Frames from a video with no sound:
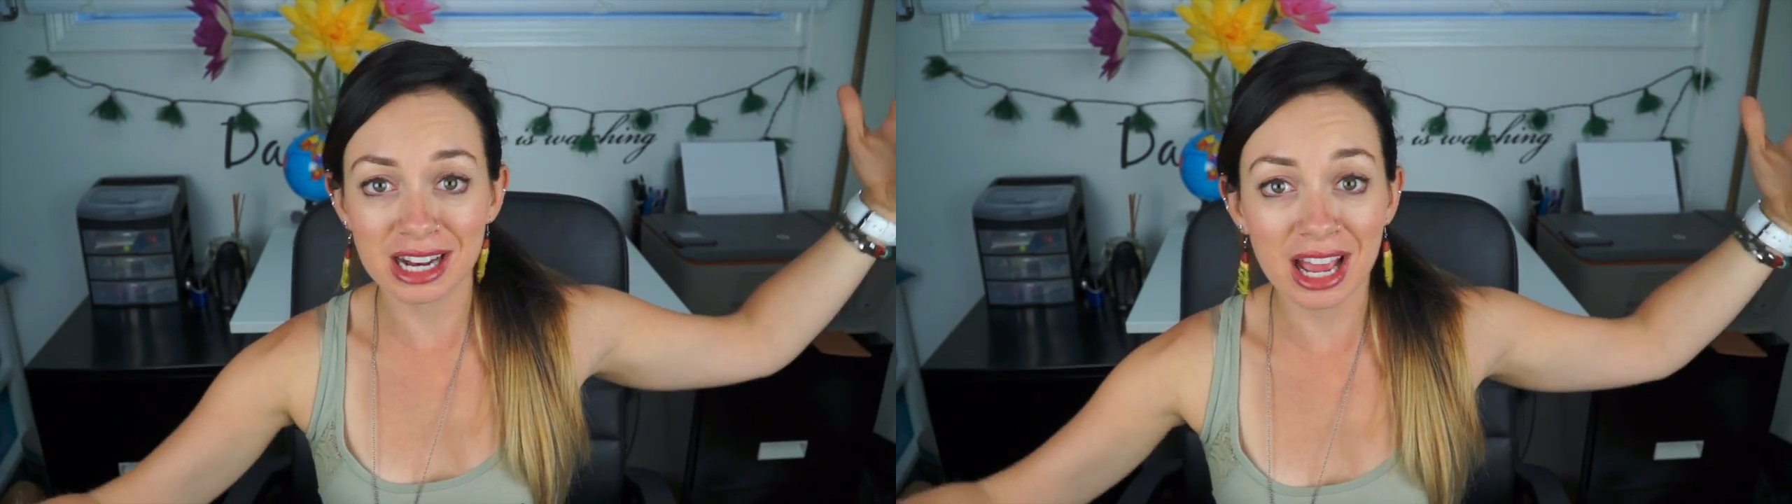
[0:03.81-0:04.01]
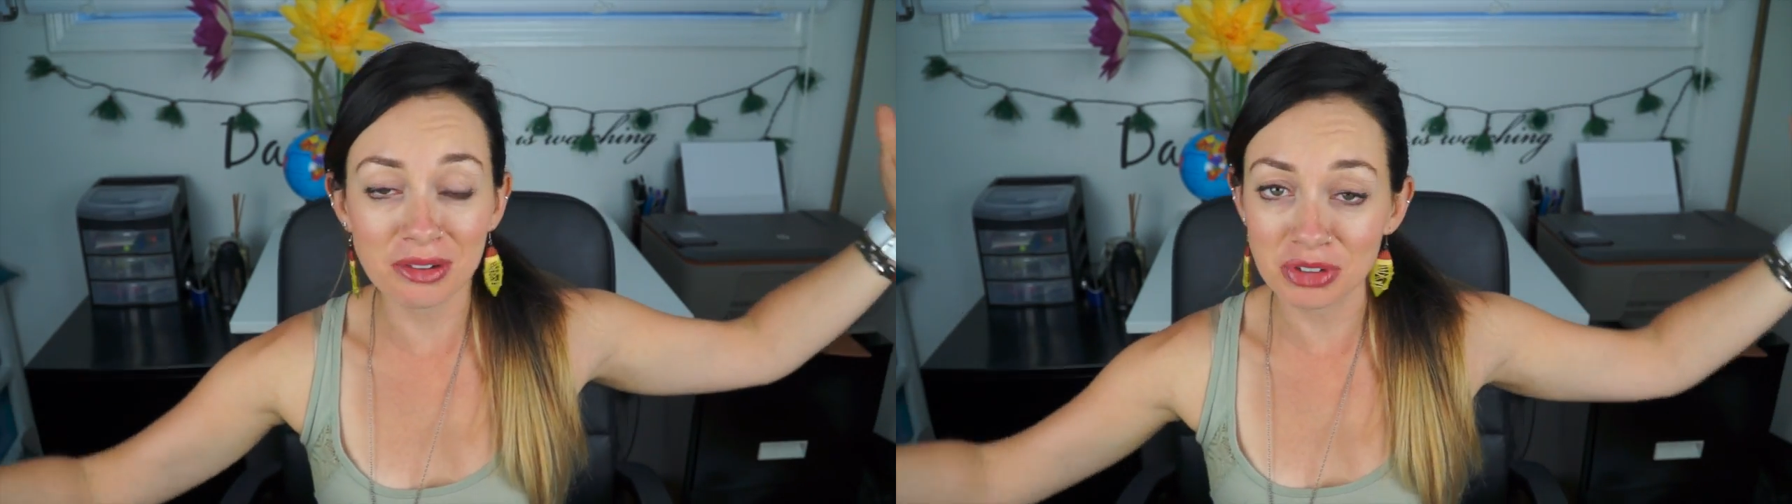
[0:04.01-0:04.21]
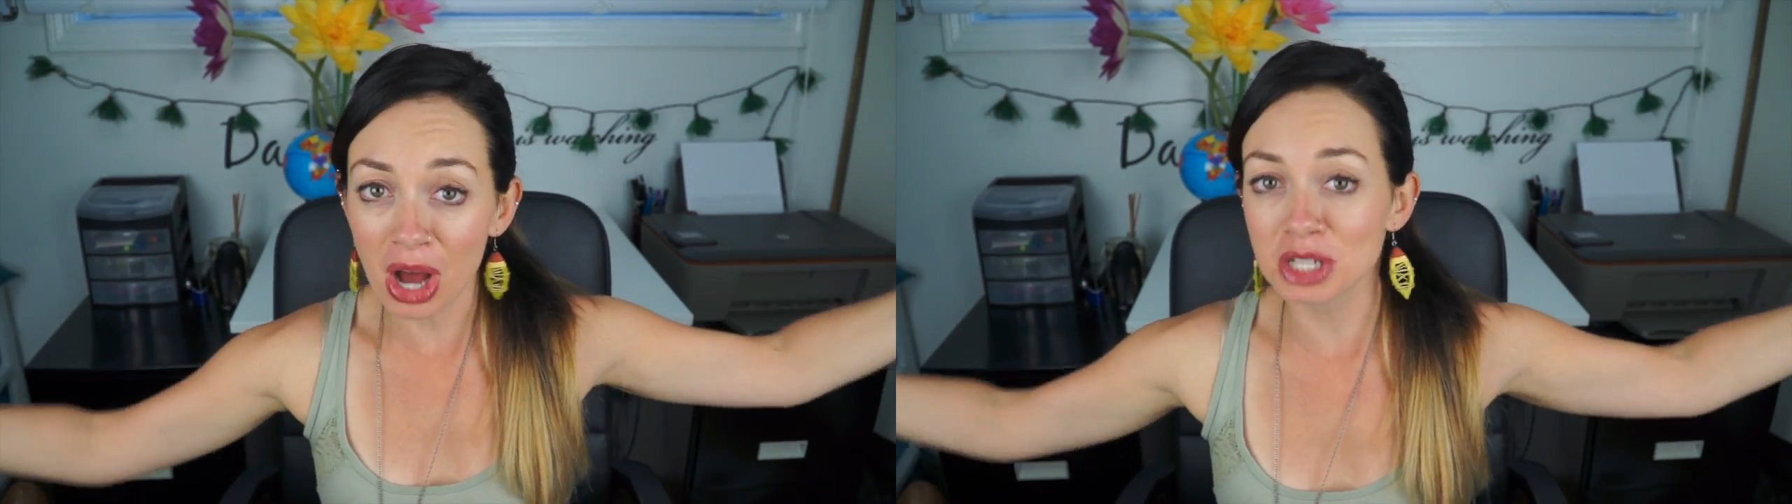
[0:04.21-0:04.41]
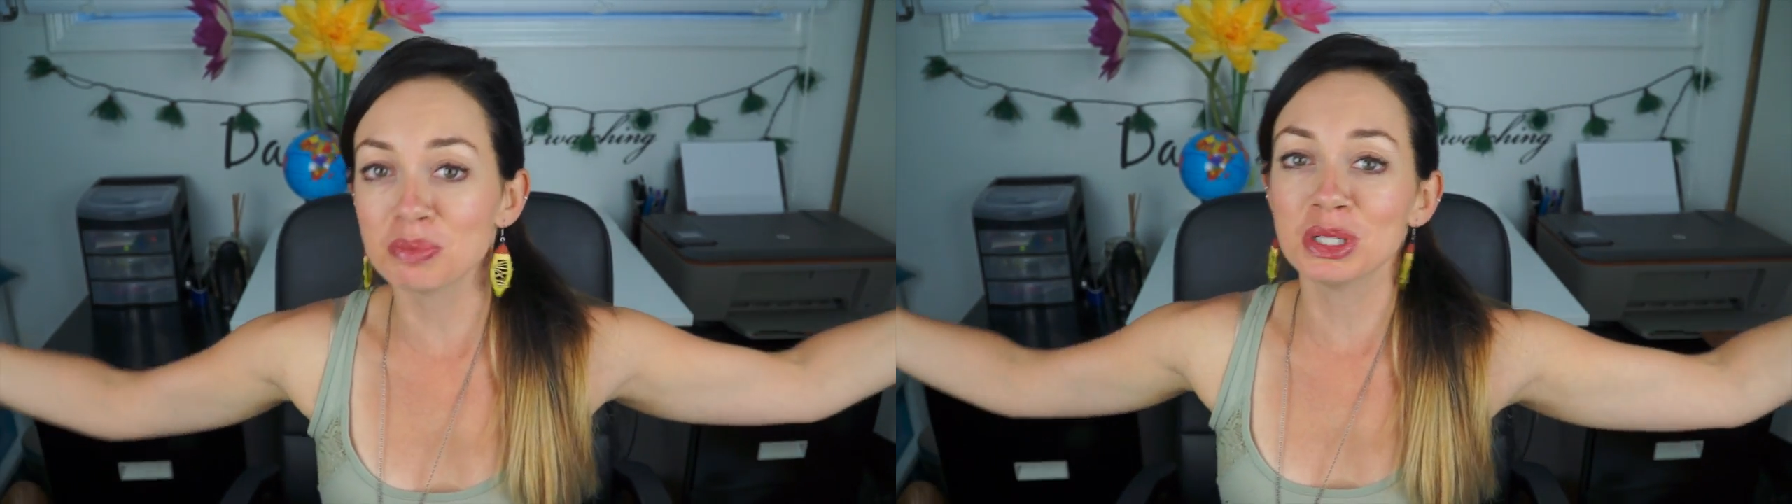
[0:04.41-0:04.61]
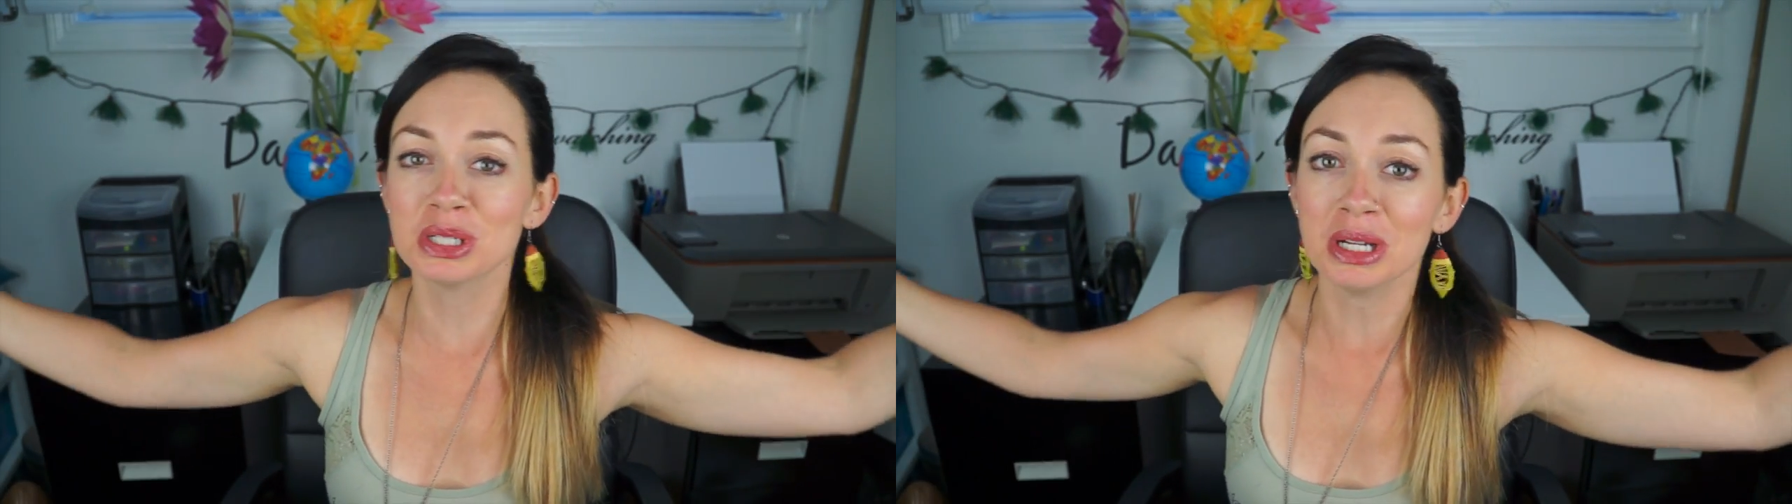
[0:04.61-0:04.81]
that I have
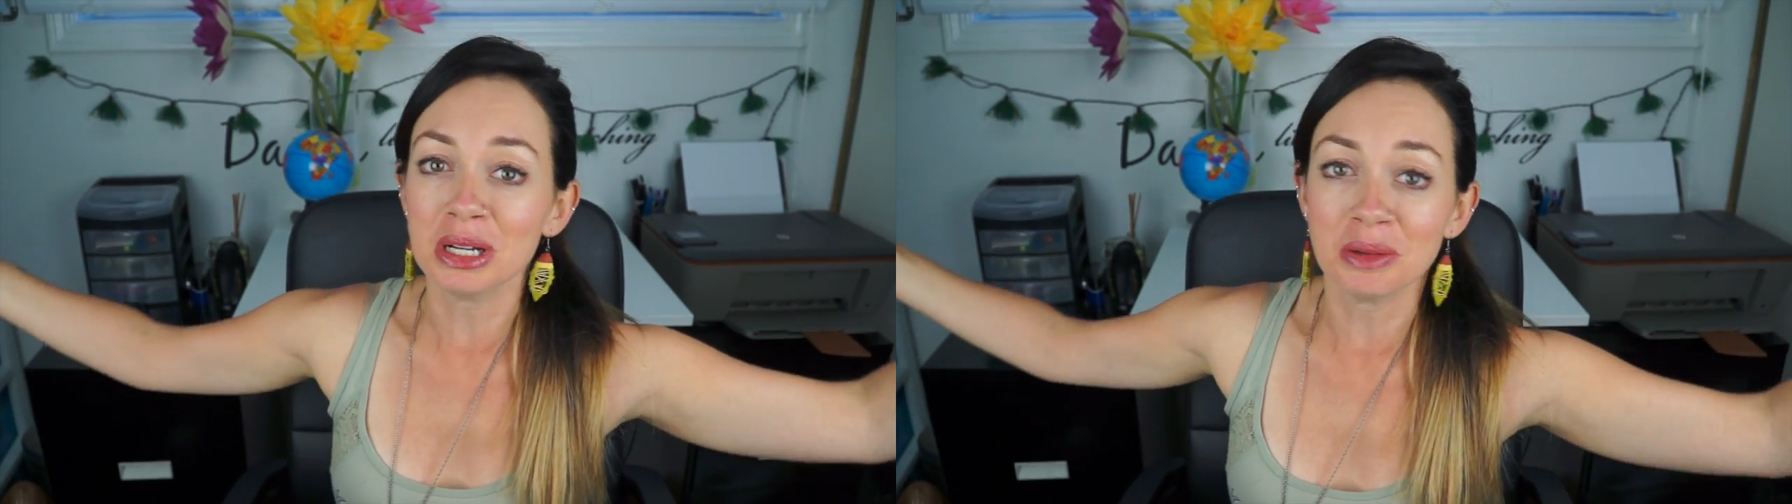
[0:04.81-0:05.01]
not been